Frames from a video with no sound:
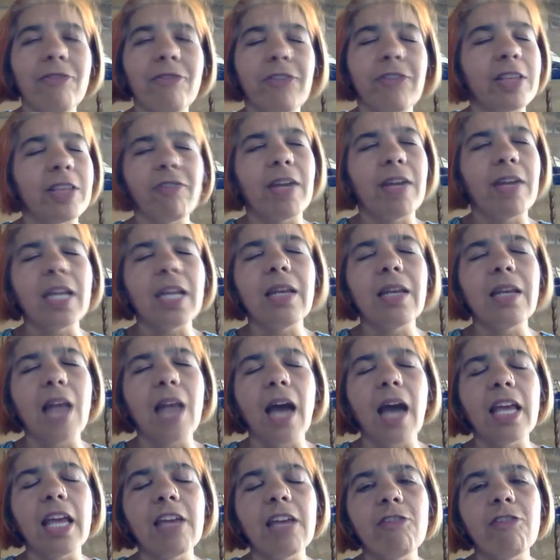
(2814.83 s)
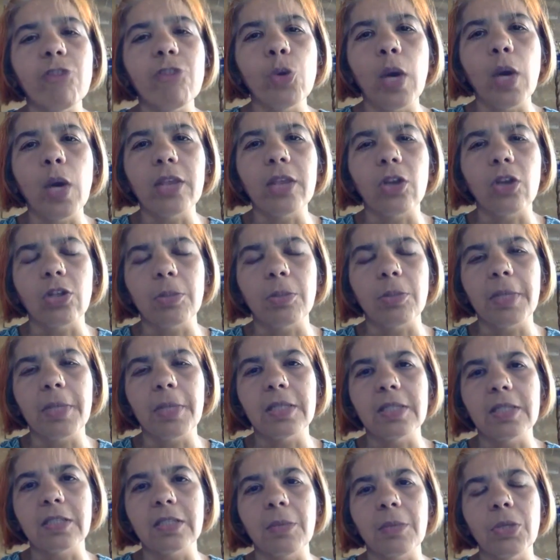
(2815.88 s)
with a very naive view, I thought about
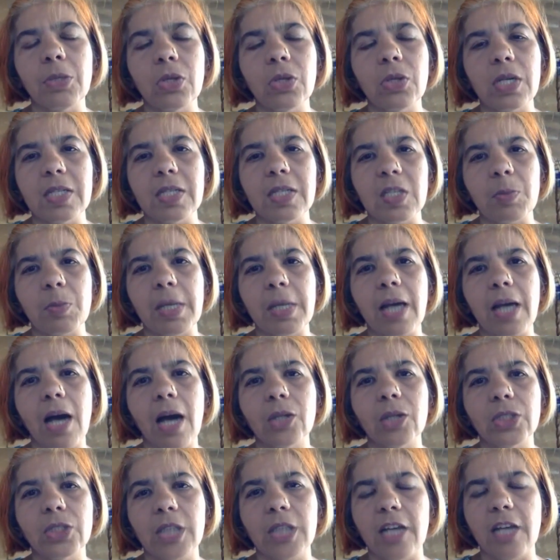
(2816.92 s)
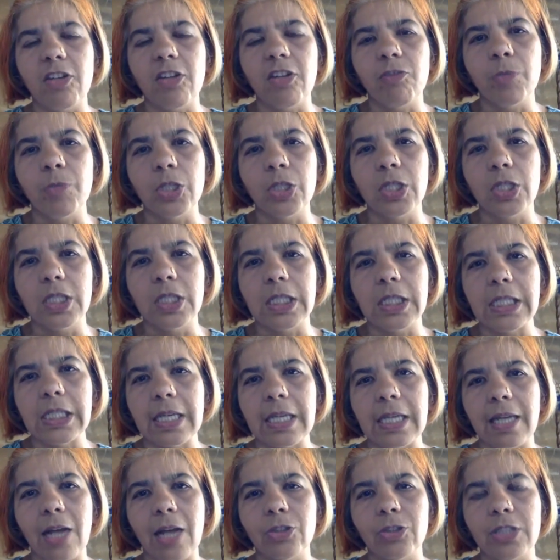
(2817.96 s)
these communities as being outside of modernity
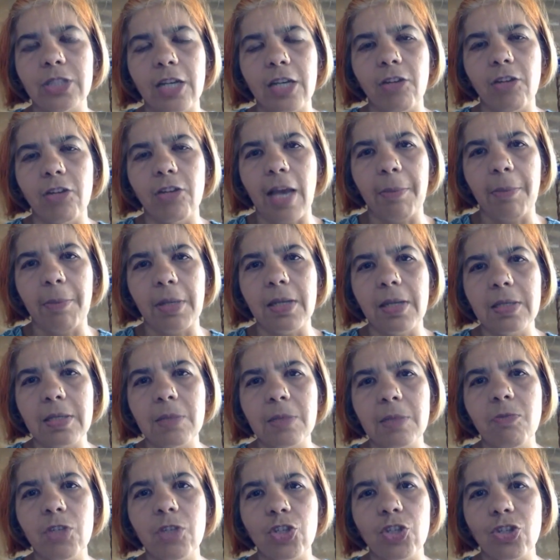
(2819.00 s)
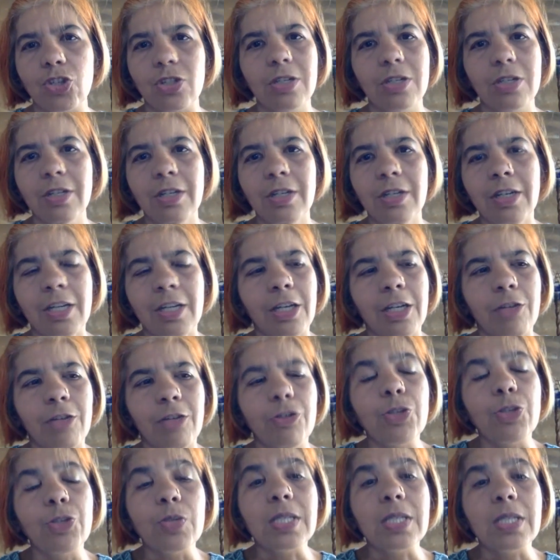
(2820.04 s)
and outside of capitalism, which,
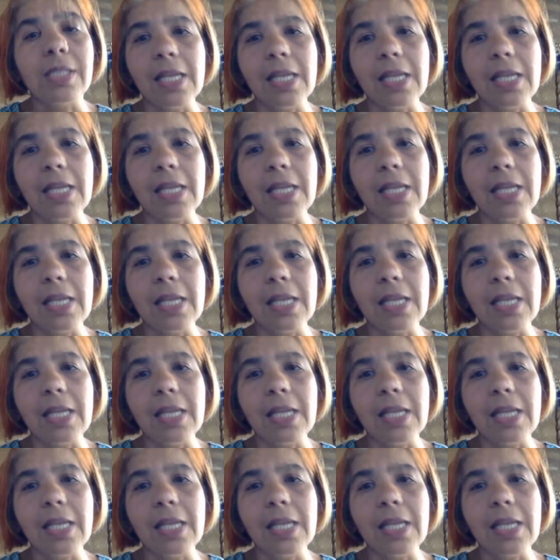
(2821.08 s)
which was